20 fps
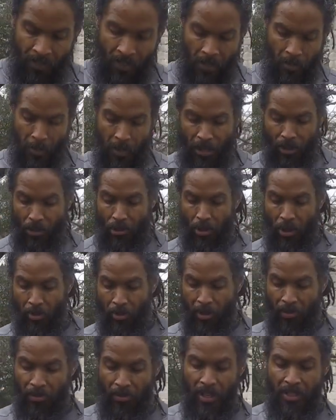Make sure I'm
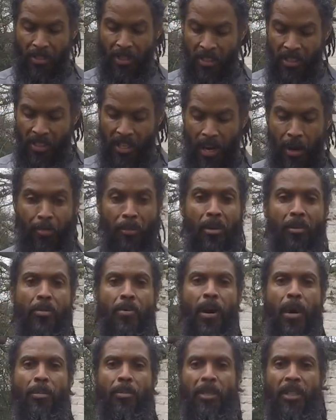in front of the camera
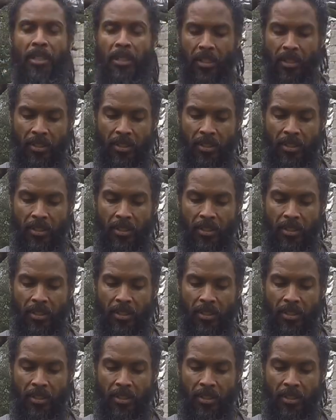properly.